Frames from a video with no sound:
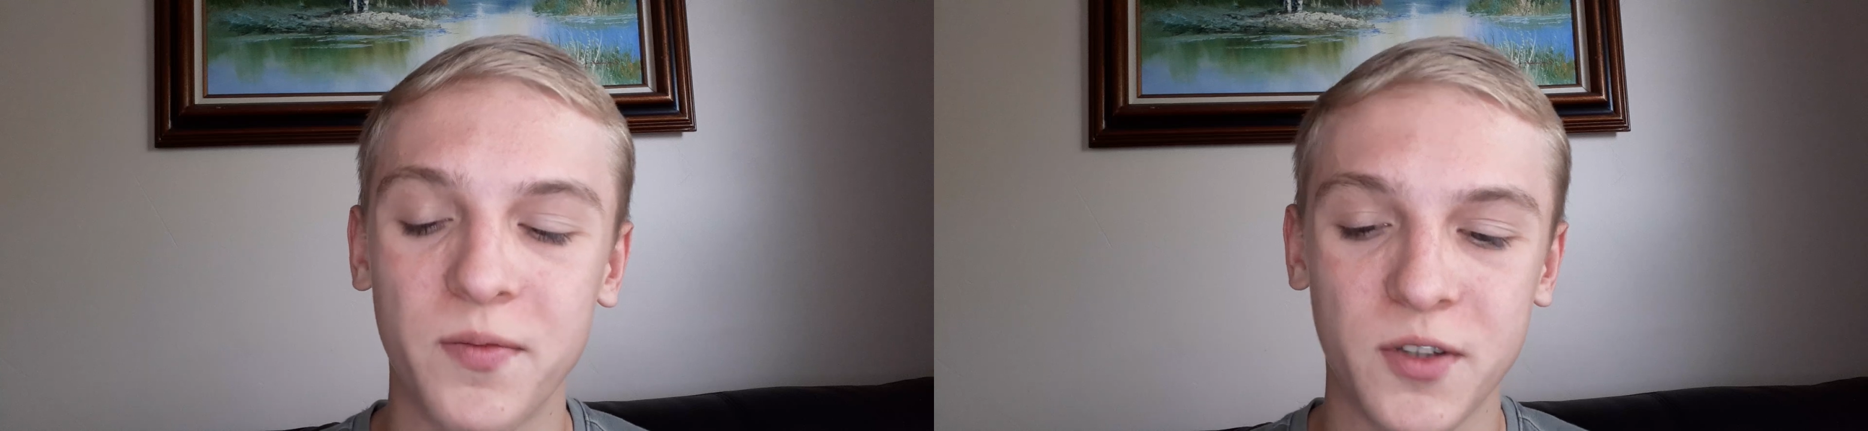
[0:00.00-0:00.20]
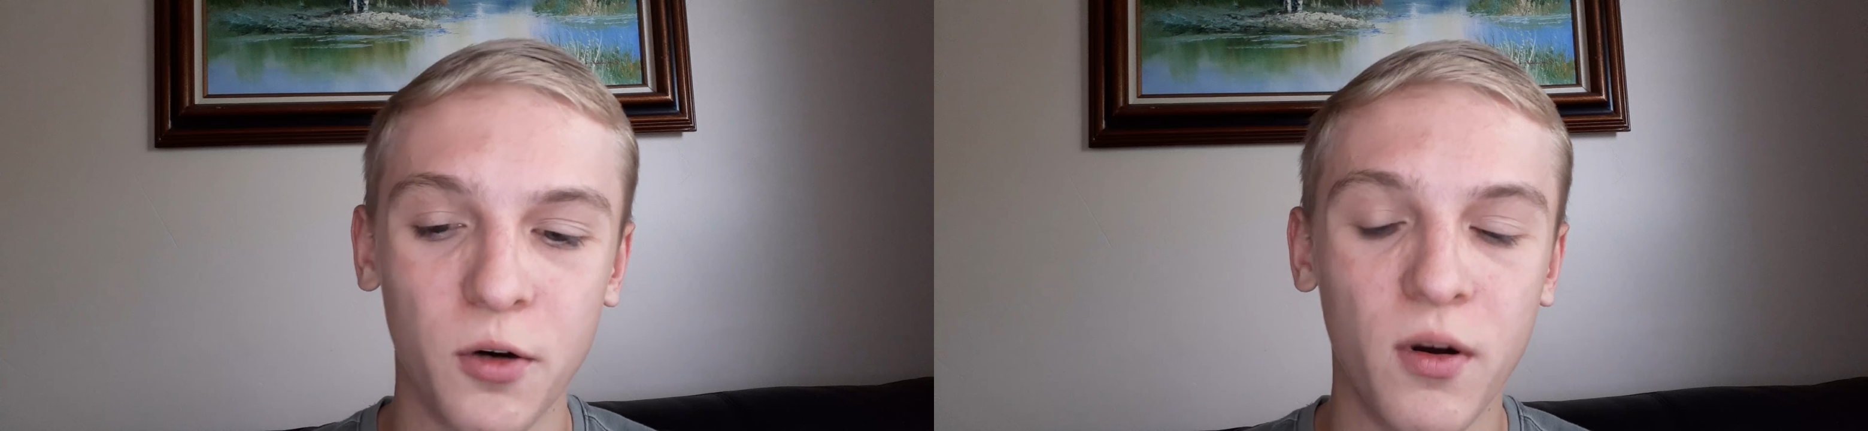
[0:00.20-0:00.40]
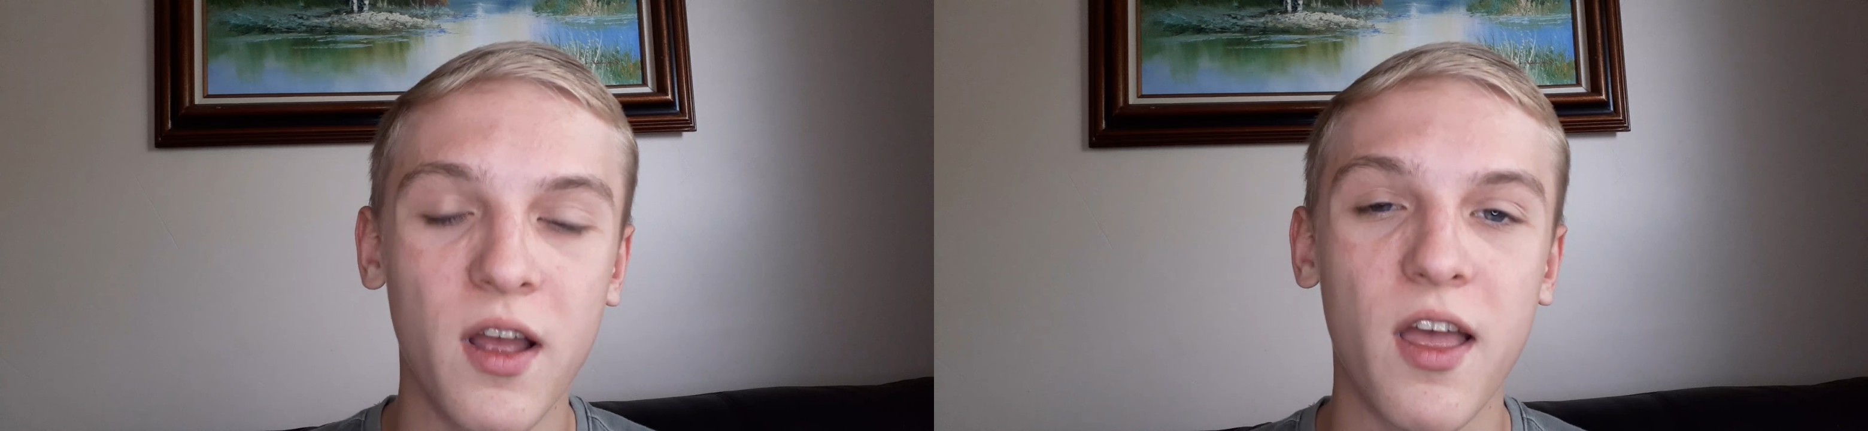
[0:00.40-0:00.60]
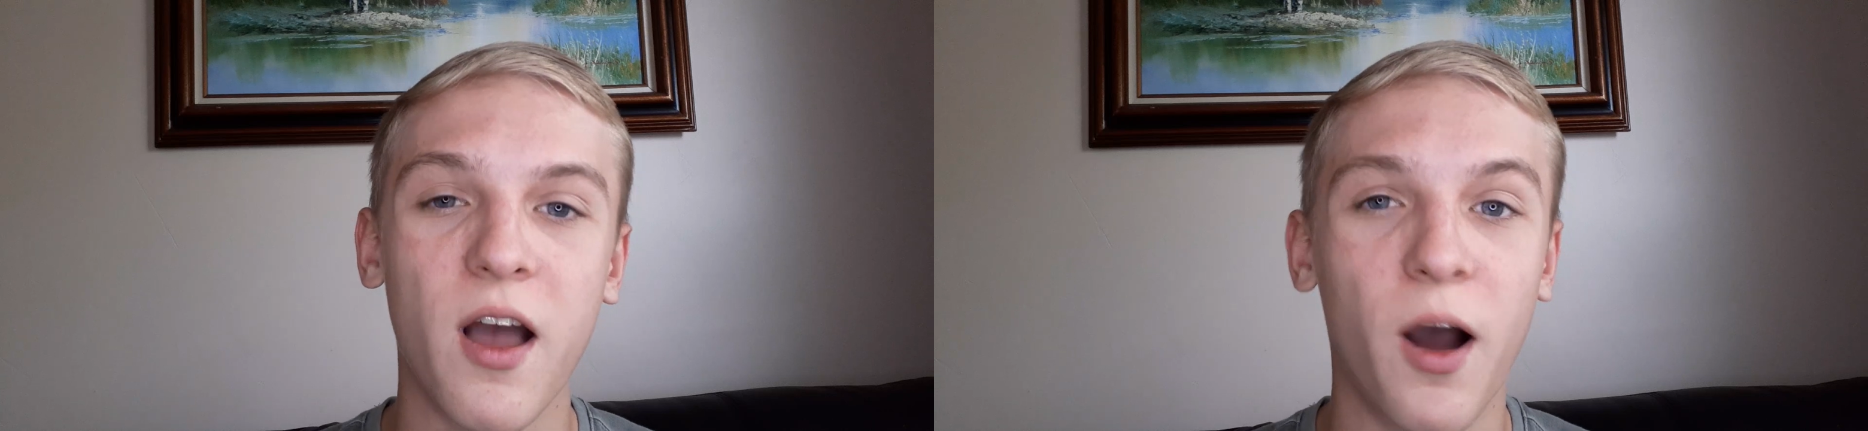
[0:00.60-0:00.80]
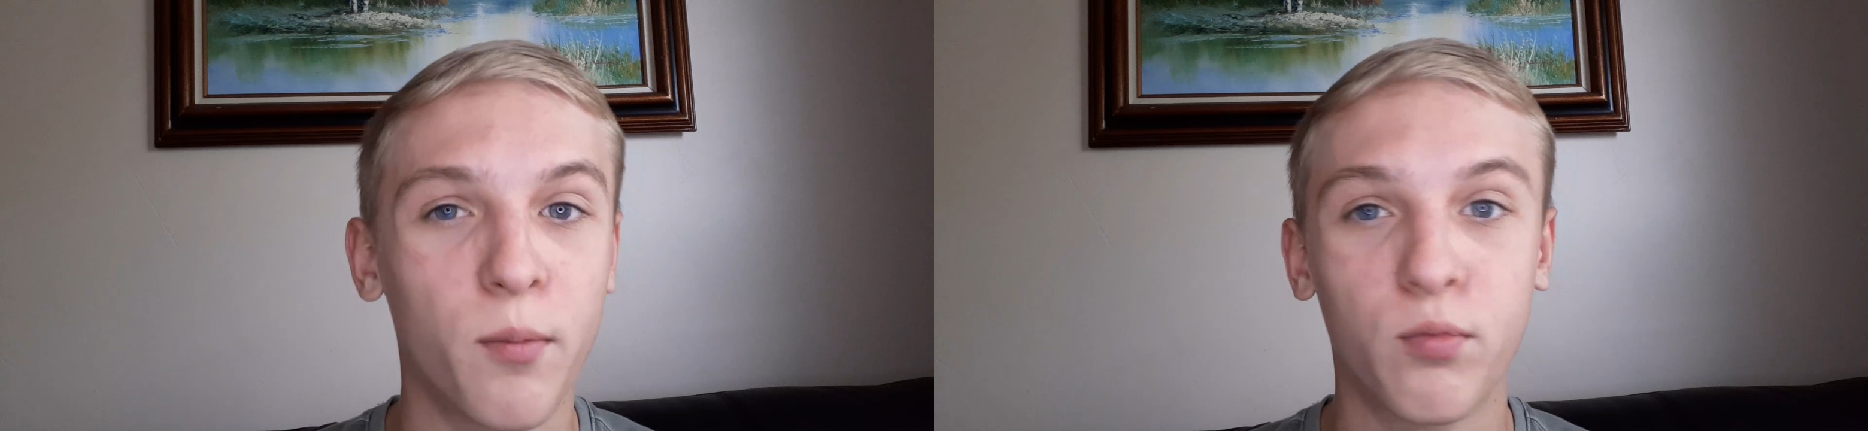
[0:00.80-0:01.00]
So
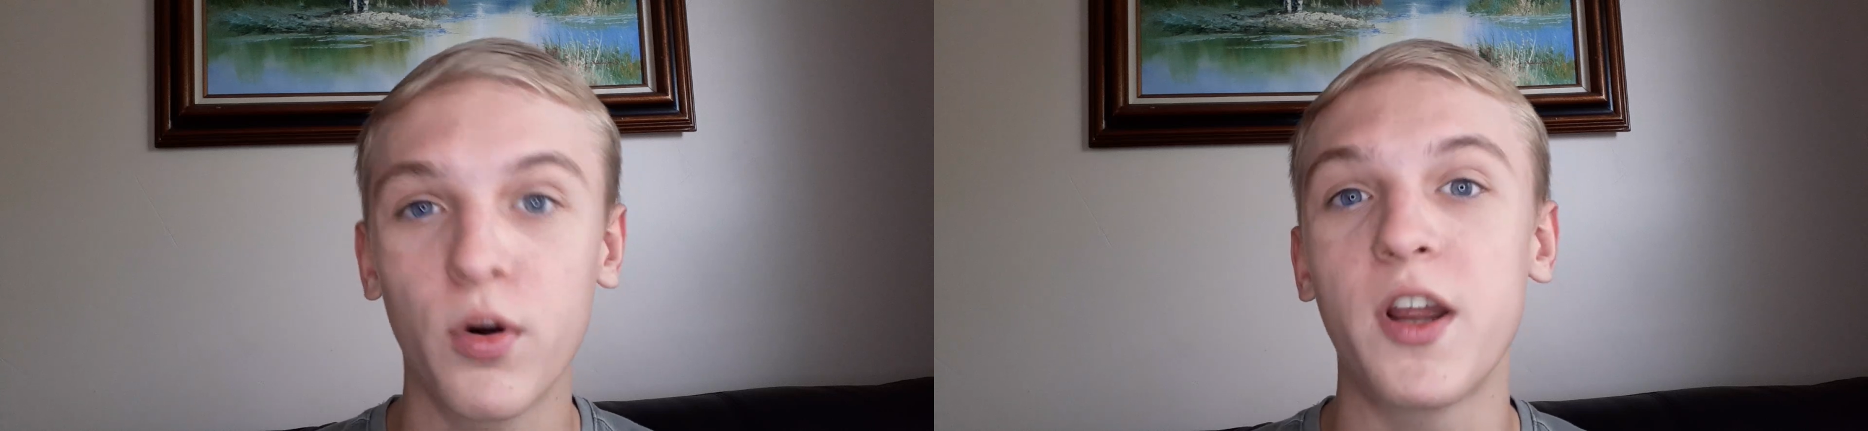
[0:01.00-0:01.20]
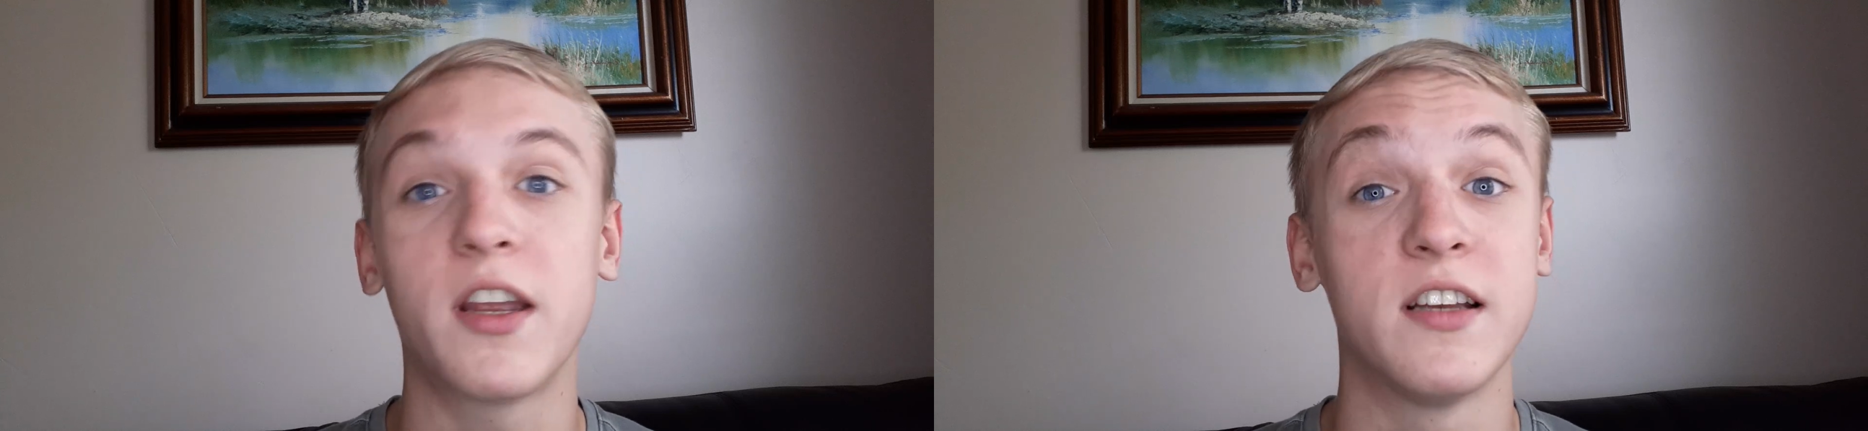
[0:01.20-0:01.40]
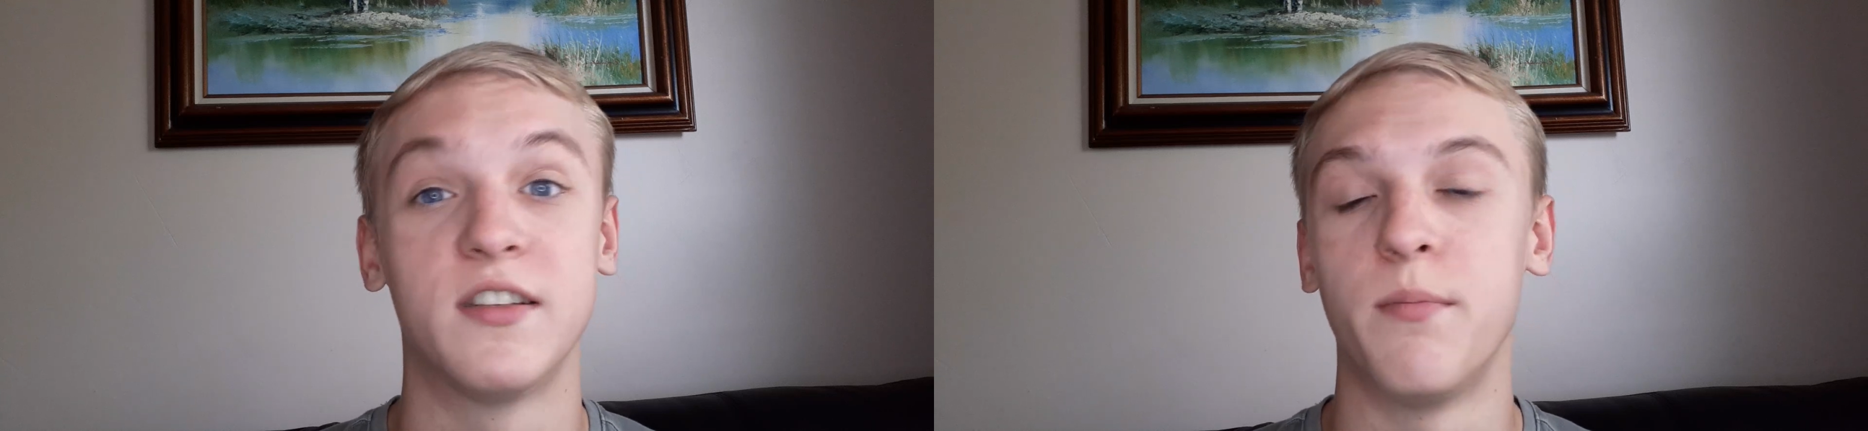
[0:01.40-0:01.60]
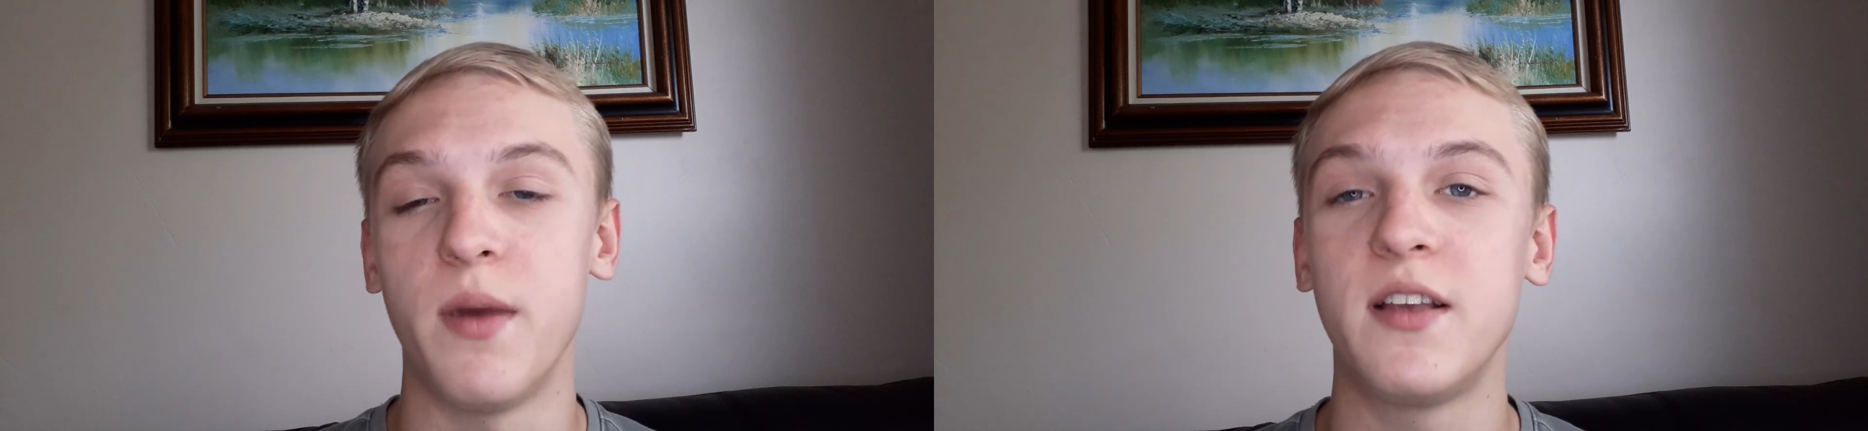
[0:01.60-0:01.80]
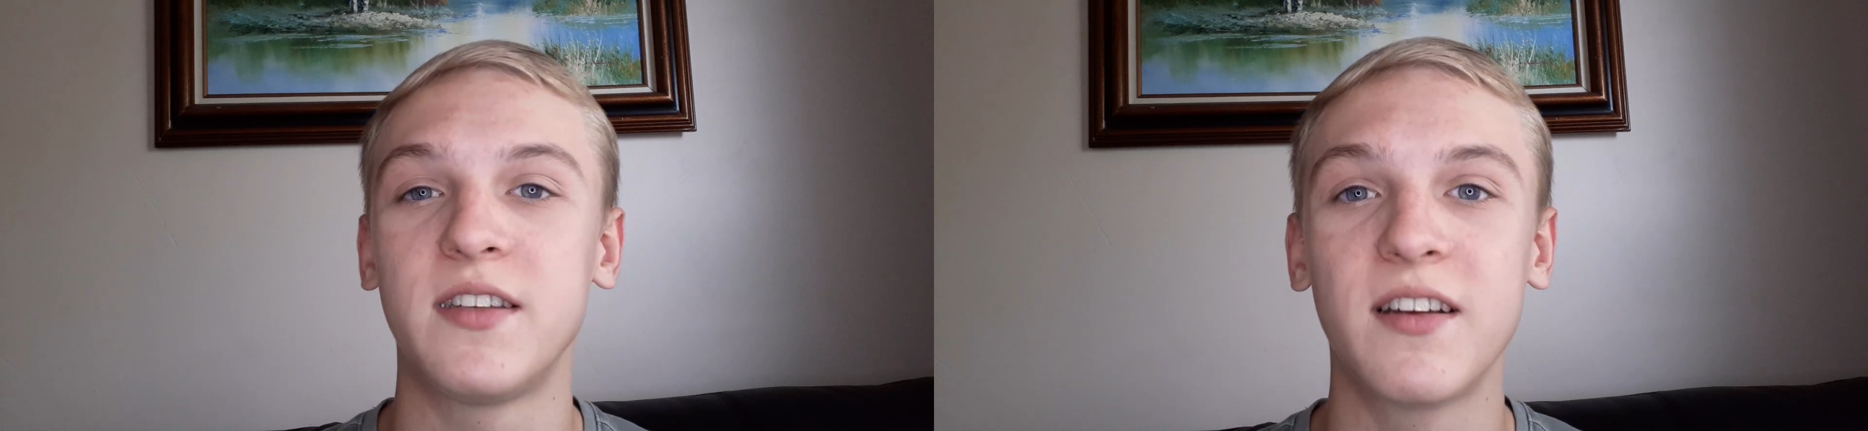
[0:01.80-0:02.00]
a break is
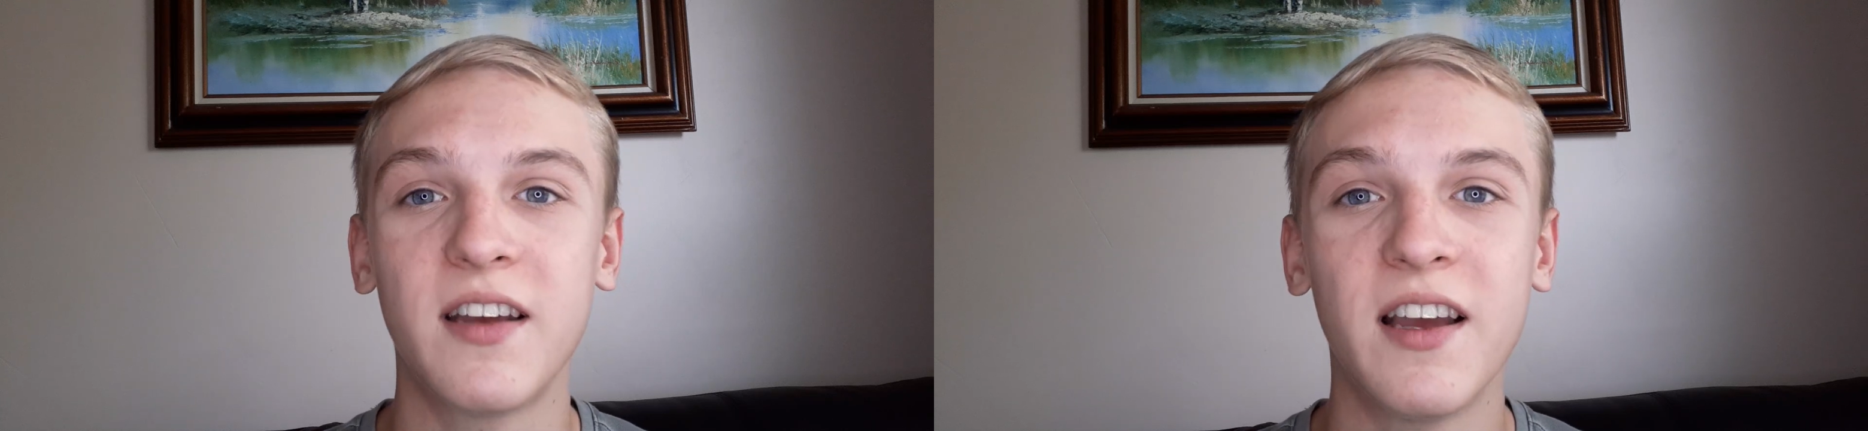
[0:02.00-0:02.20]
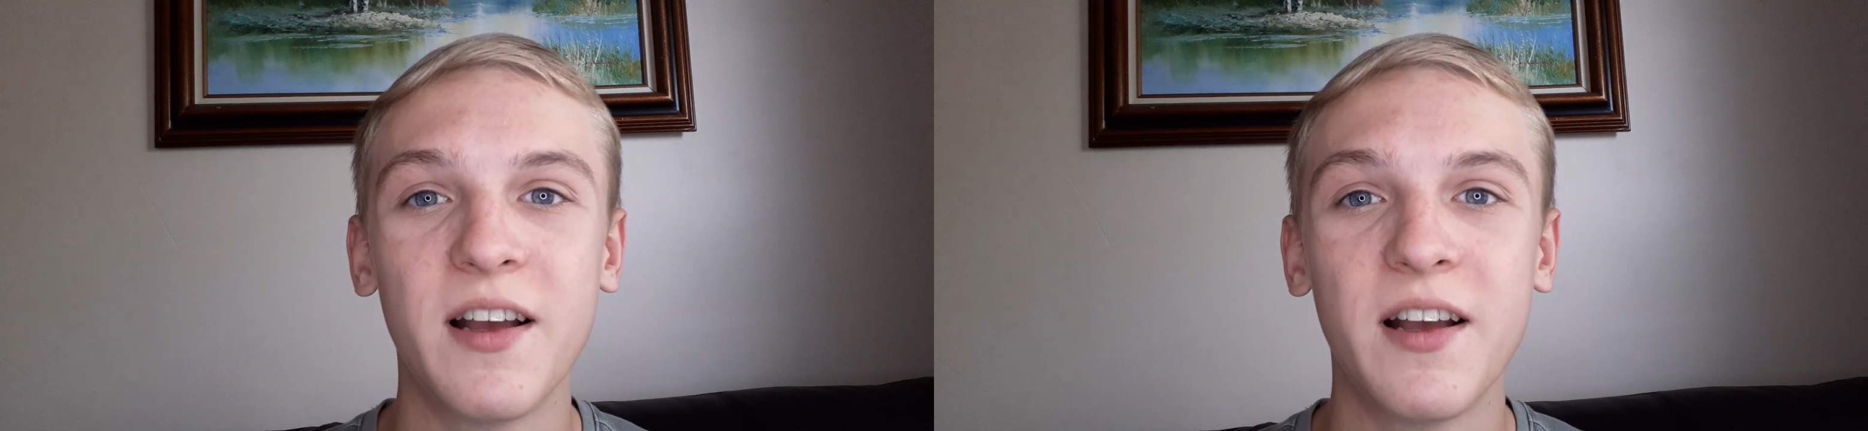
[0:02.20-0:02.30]
amazing.